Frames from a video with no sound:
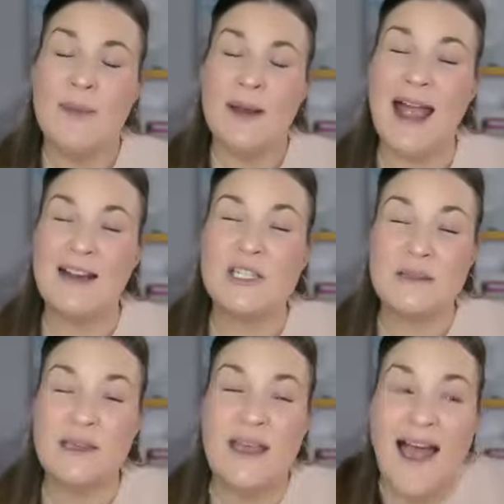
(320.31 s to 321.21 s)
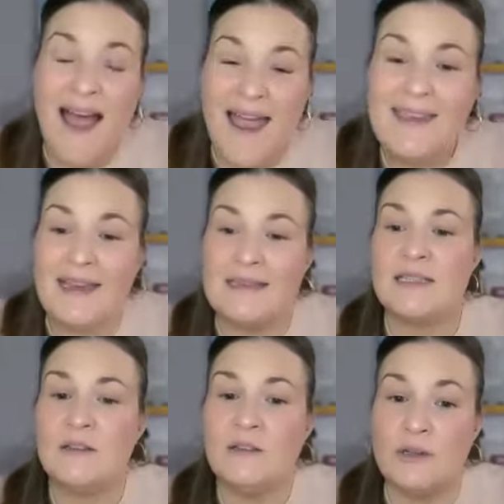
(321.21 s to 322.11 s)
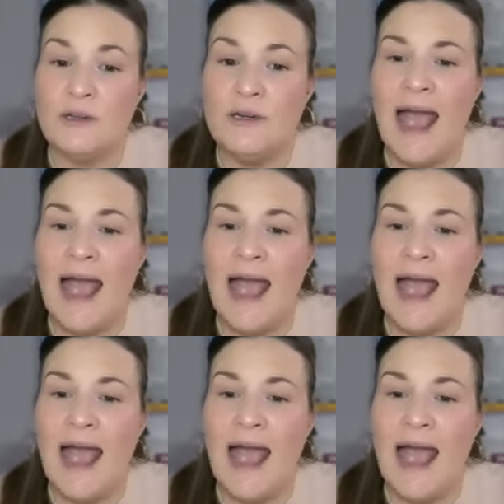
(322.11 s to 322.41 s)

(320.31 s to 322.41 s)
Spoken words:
But actually, I get to learn